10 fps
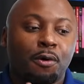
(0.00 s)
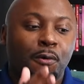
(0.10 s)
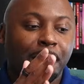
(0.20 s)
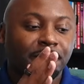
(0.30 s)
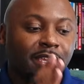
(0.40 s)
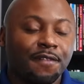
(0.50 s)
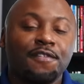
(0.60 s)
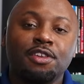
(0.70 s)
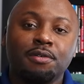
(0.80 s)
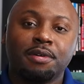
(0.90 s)
What I'm
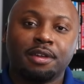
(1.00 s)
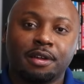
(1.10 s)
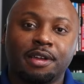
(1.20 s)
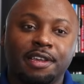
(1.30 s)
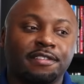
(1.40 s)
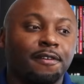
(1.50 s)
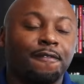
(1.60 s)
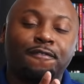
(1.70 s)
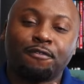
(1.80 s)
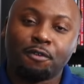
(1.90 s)
giving you here is the
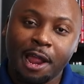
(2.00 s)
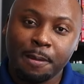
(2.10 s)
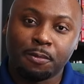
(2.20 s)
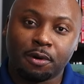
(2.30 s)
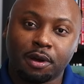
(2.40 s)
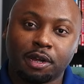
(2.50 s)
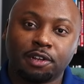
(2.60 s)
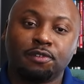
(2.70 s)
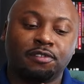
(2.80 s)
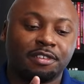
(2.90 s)
framework
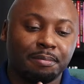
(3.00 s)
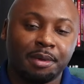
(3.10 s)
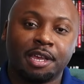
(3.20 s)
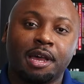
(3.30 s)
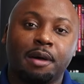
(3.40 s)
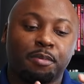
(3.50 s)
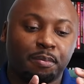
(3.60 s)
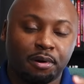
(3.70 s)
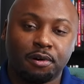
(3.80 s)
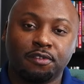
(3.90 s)
to submit
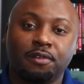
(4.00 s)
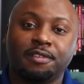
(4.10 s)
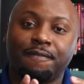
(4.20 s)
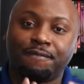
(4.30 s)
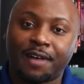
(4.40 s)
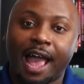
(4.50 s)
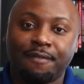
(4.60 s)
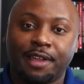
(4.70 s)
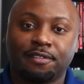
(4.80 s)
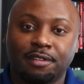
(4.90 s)
proposals in 5
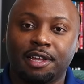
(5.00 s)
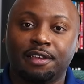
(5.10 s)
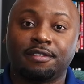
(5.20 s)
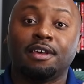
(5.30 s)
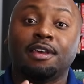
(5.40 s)
days or less.